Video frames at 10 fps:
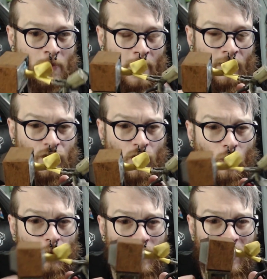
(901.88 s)
You
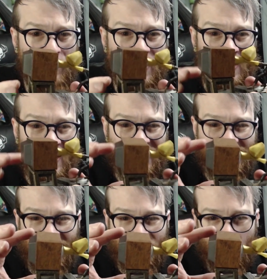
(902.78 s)
know, I mean,
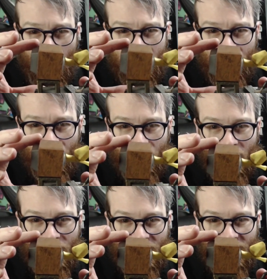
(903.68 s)
it's not even
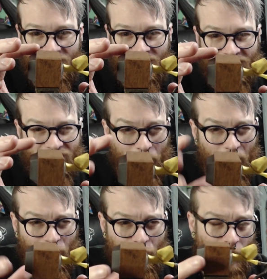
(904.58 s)
like, it's
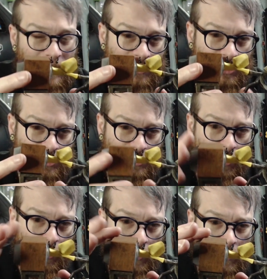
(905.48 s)
about 3 inches
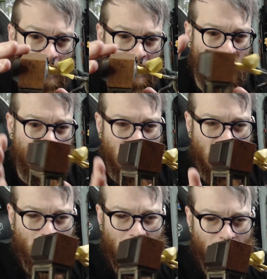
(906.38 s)
tall and
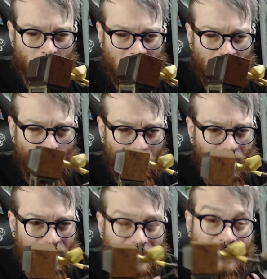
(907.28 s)
maybe about
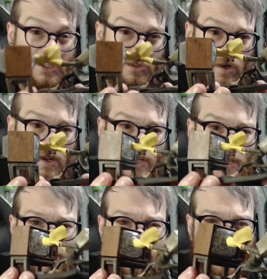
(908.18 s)
5 inches wide.
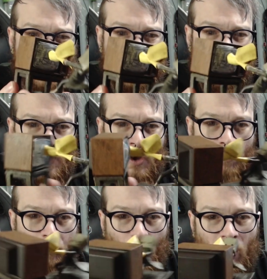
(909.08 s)

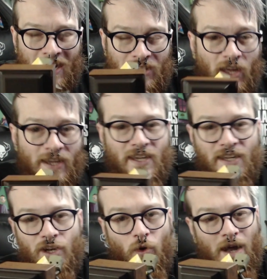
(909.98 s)
But I like it,
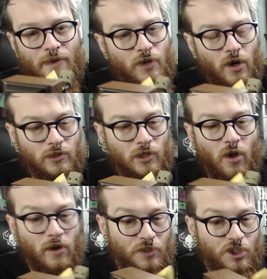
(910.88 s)
you know, I've got a
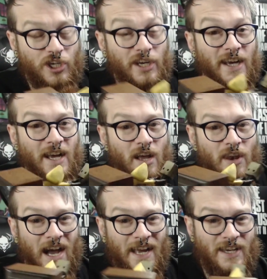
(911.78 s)
lot of shit and
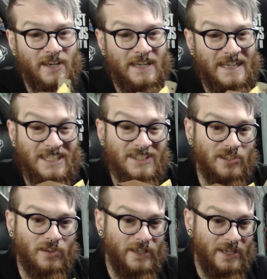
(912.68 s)
I can
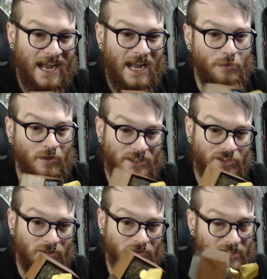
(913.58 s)
easily and happily
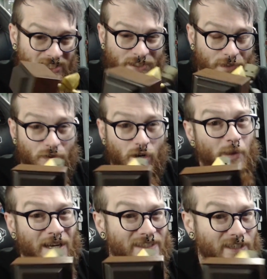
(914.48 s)
sort of sit this in front of
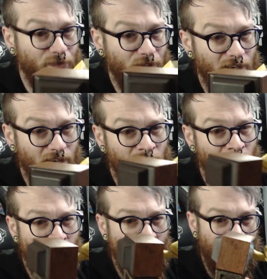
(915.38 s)
my TV
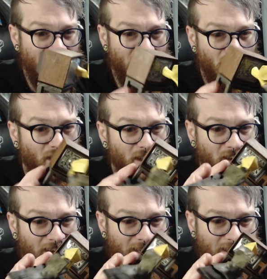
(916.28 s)
and it not
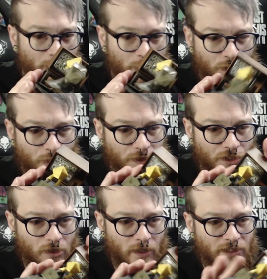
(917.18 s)
like protrude the
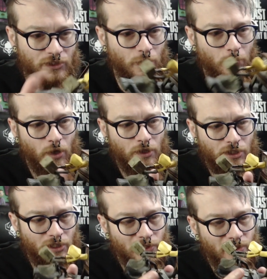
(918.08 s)
screen too much,
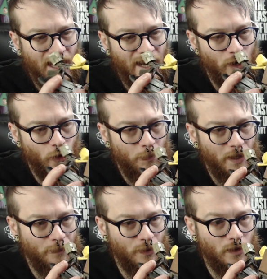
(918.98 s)
because I know
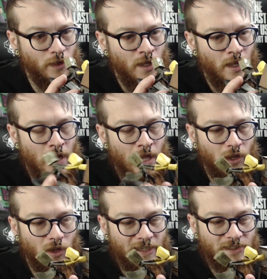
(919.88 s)
people
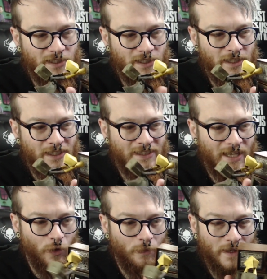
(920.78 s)
like to
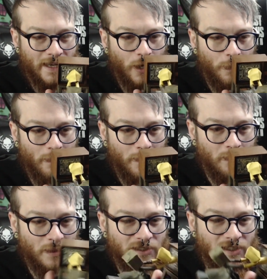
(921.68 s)
get up in my
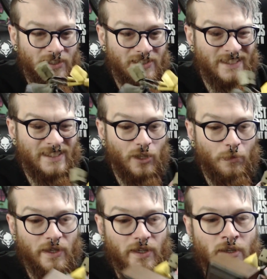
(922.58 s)
business and tell
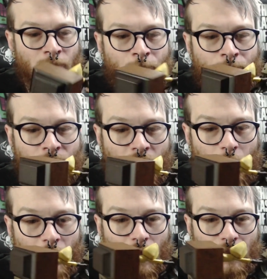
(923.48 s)
me
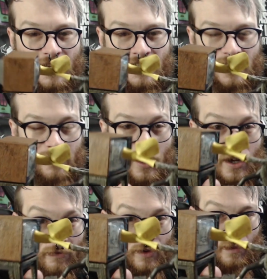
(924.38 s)
about things I've got in front of